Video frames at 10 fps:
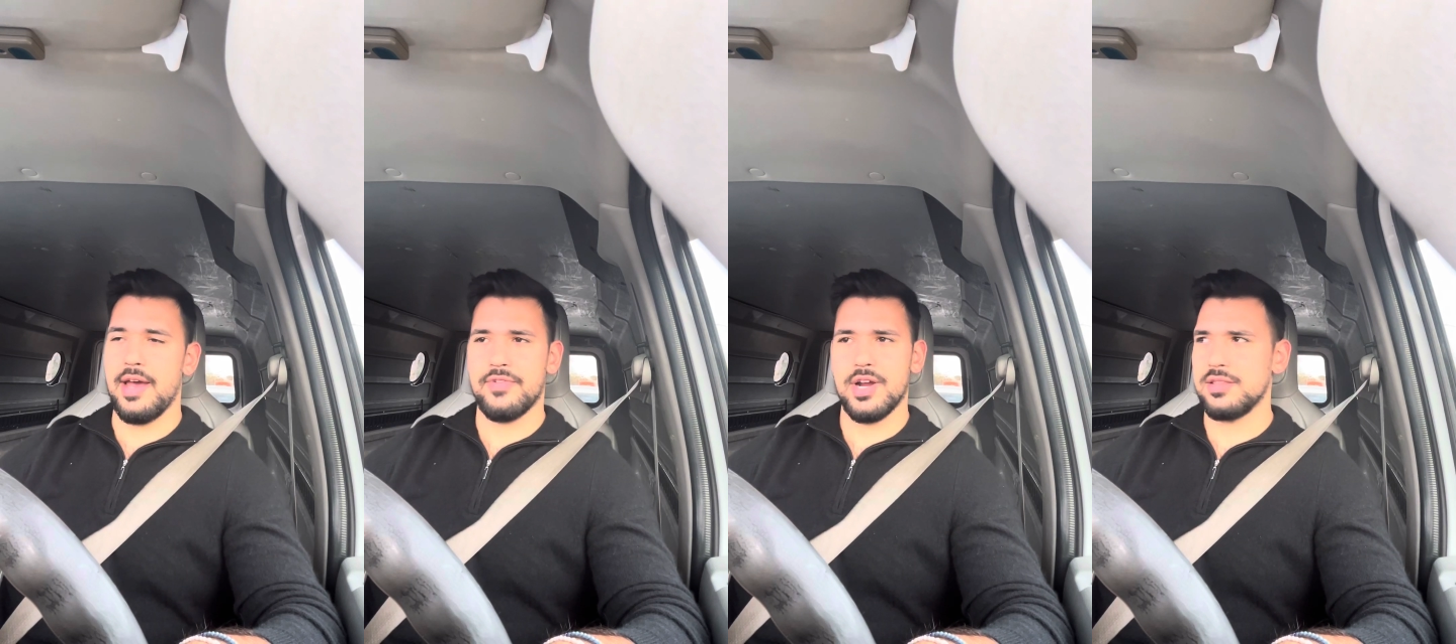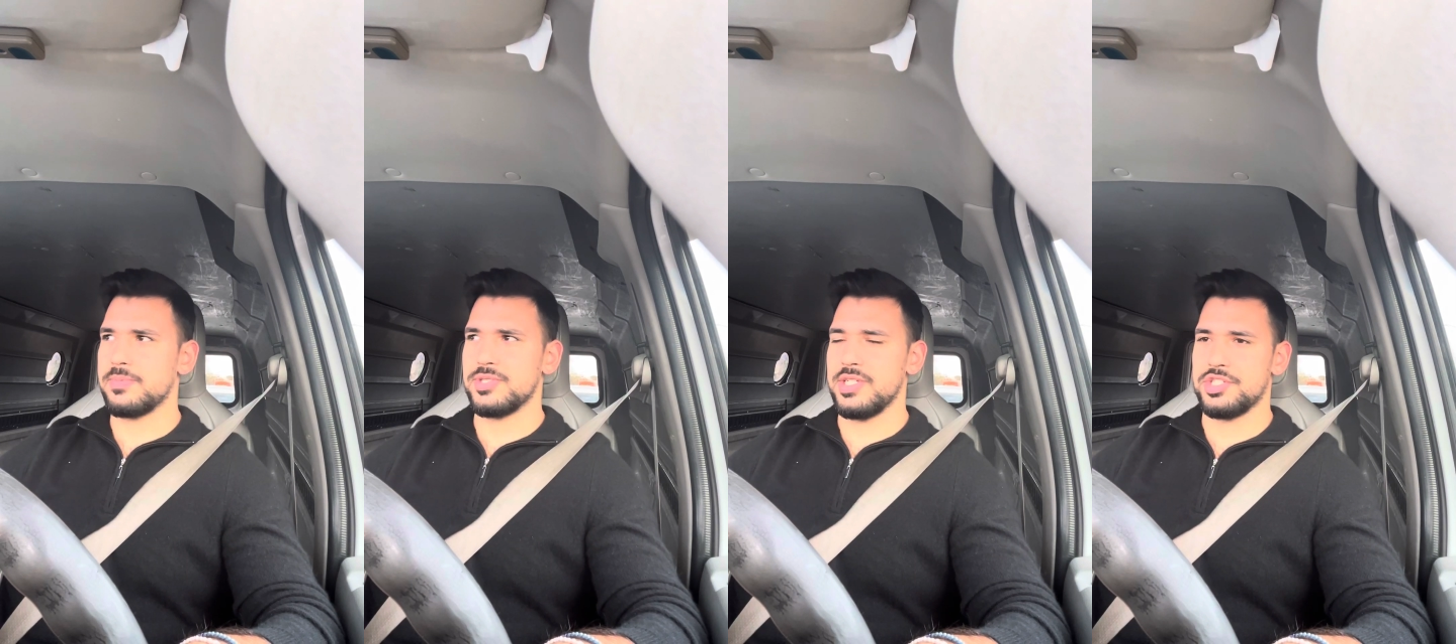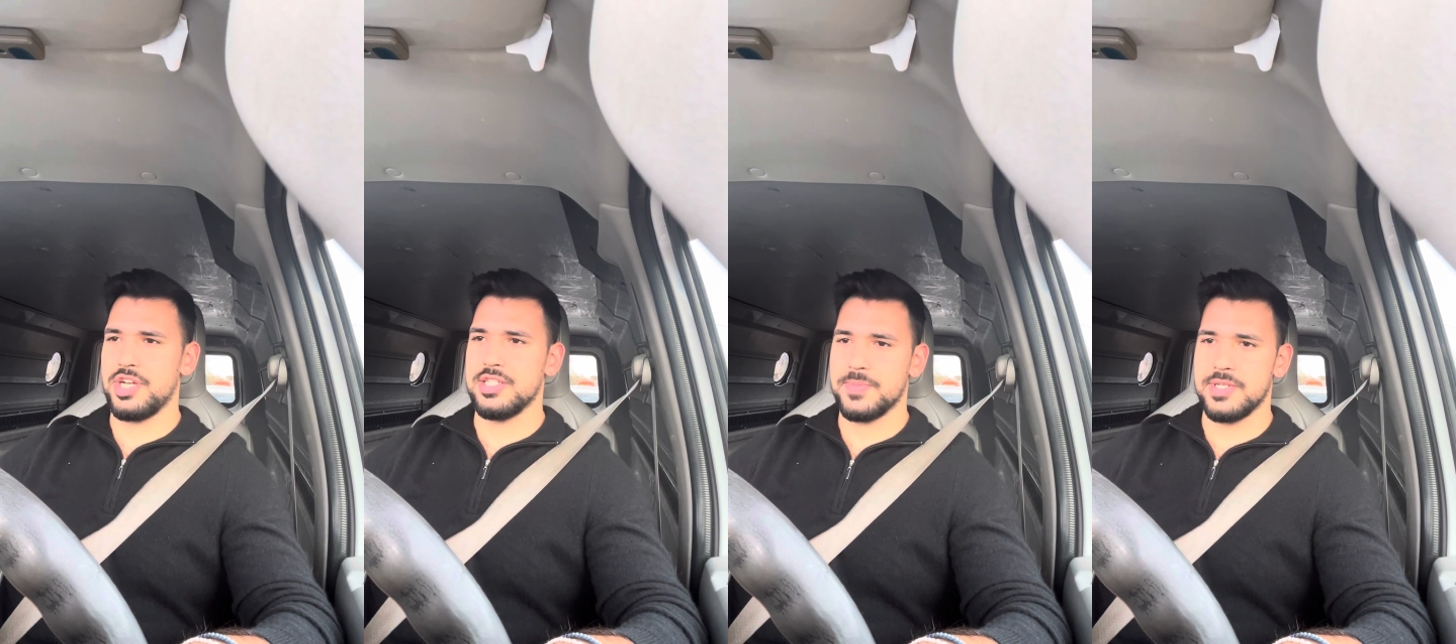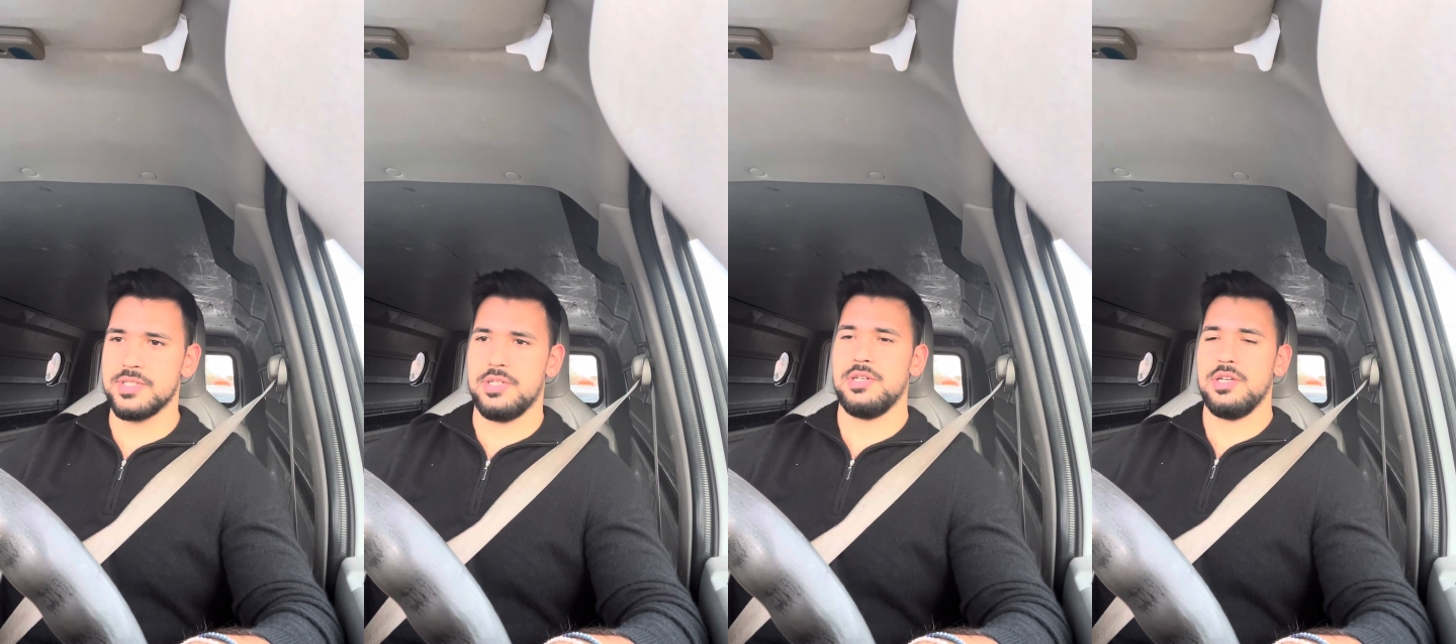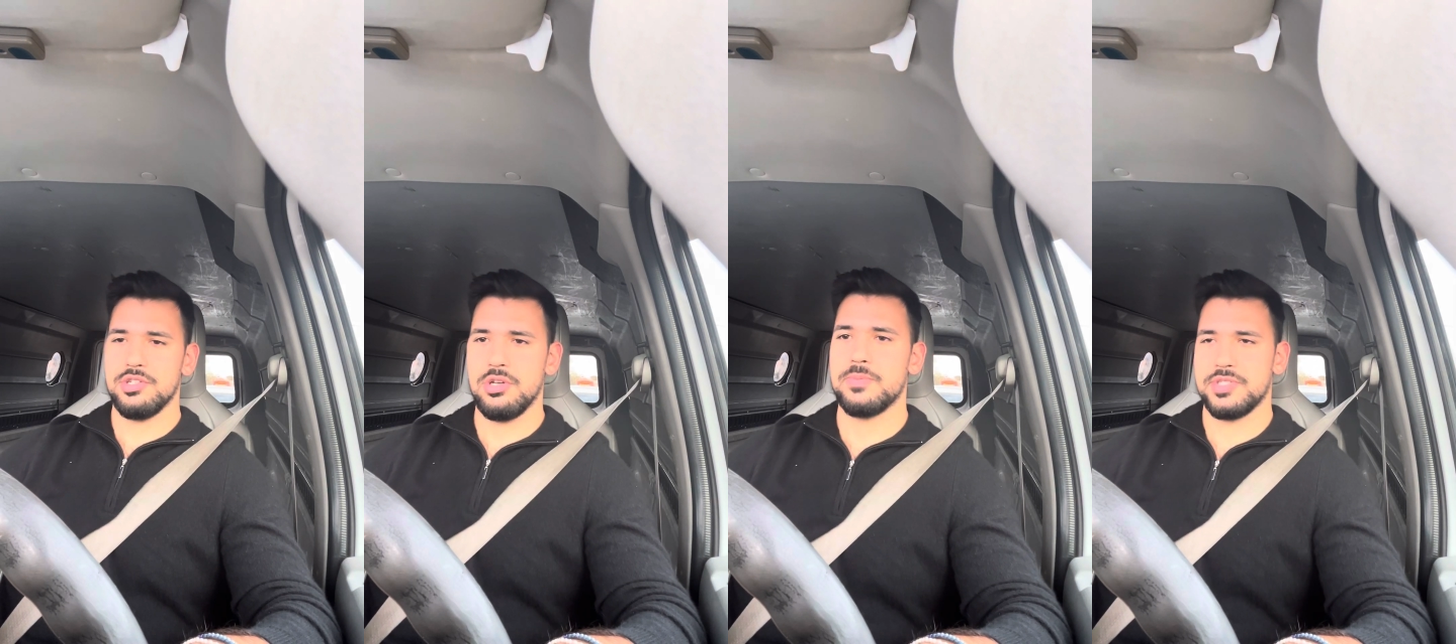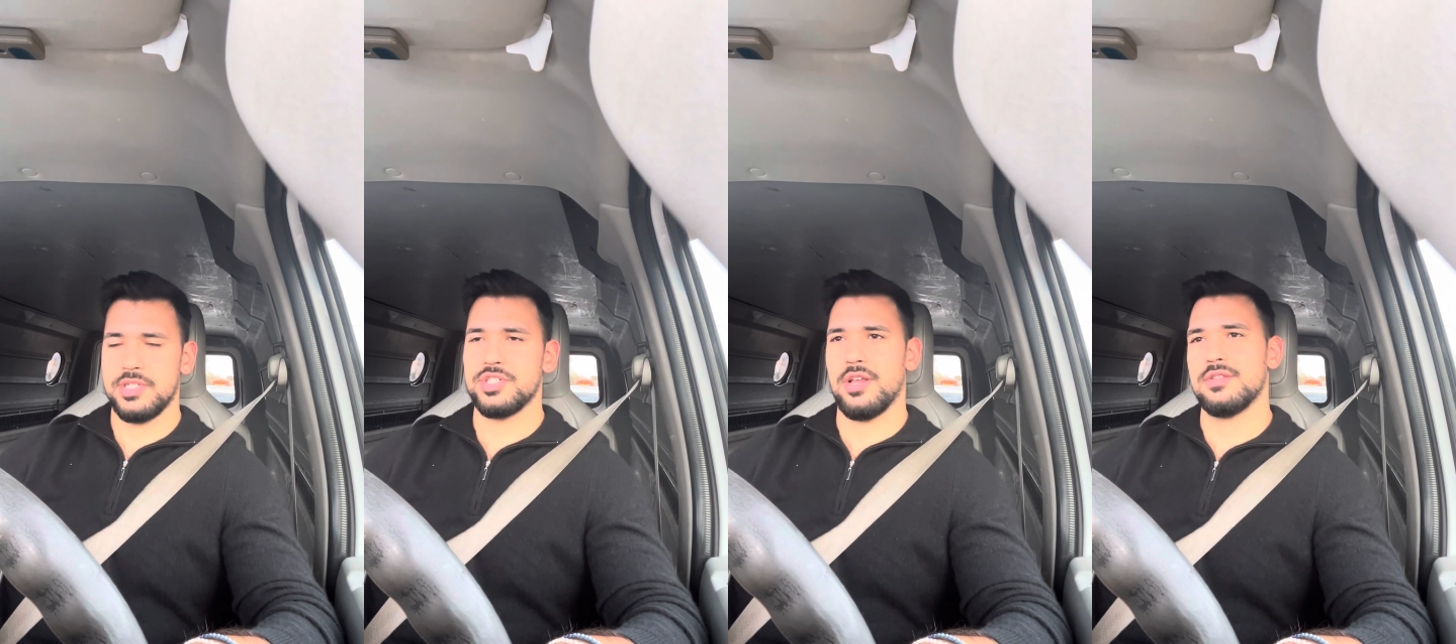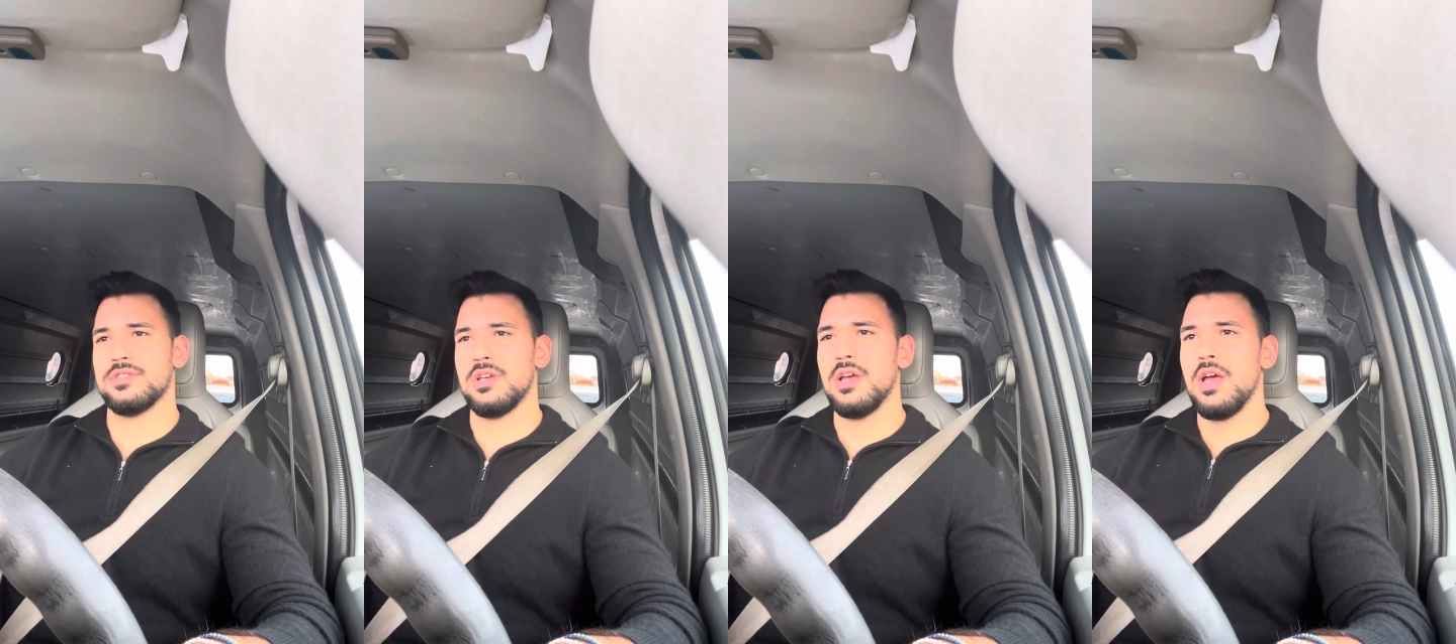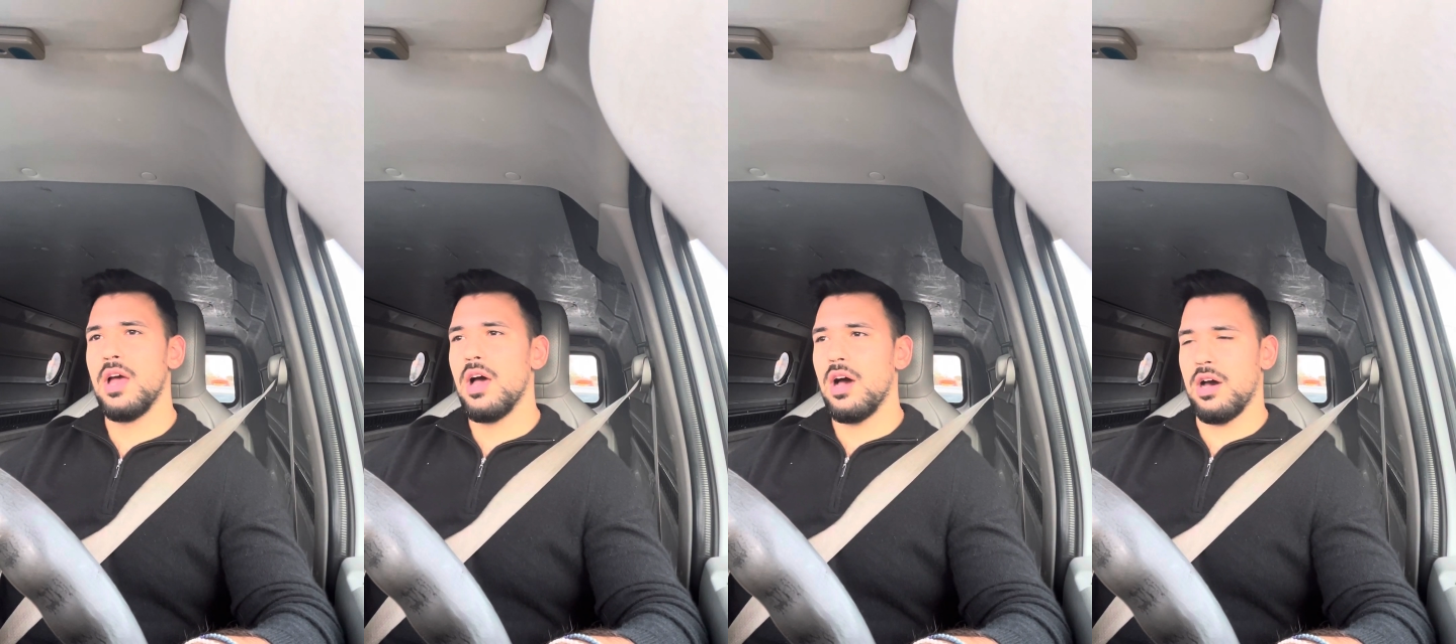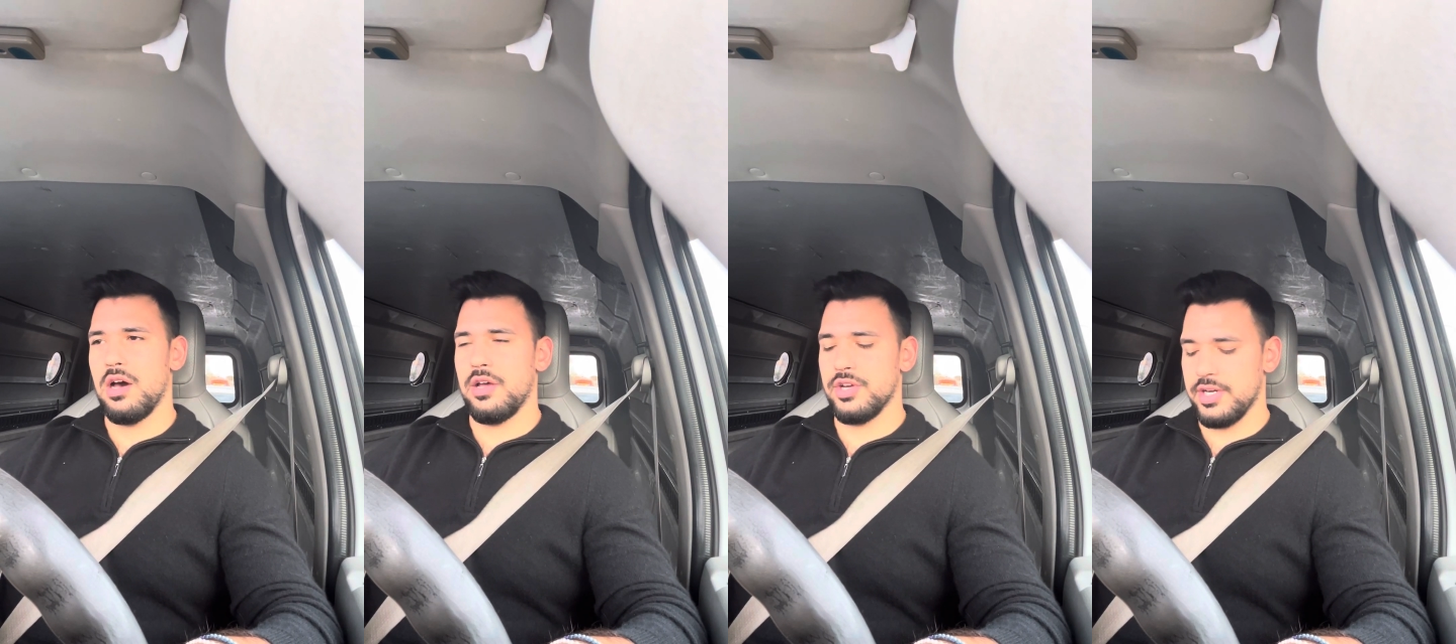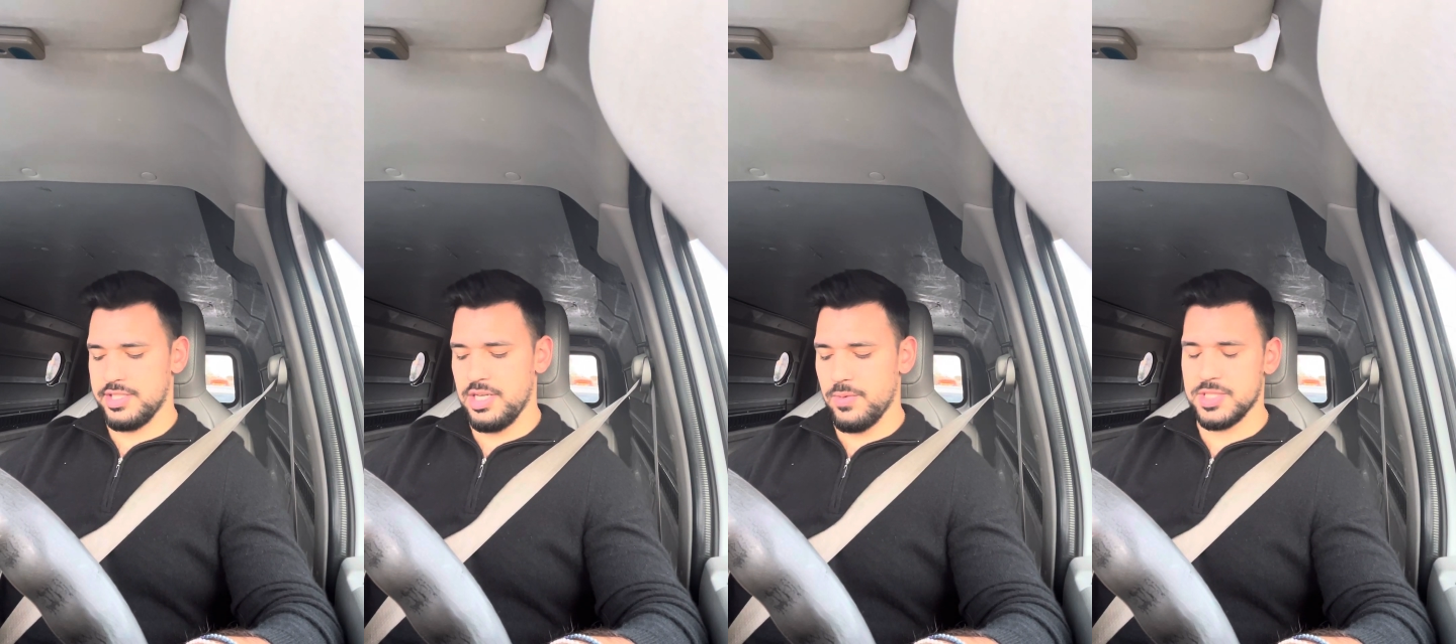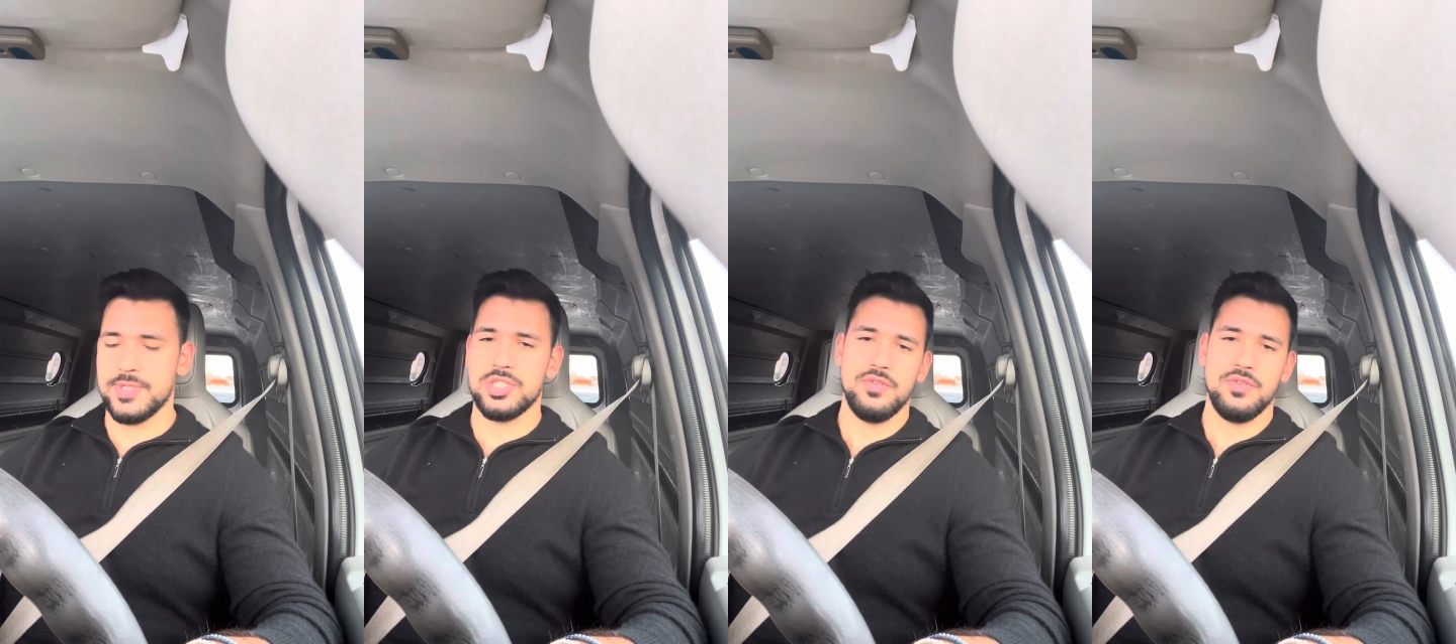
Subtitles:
I forgot the percent chance, but it's a good percent chance. You're gonna see one, especially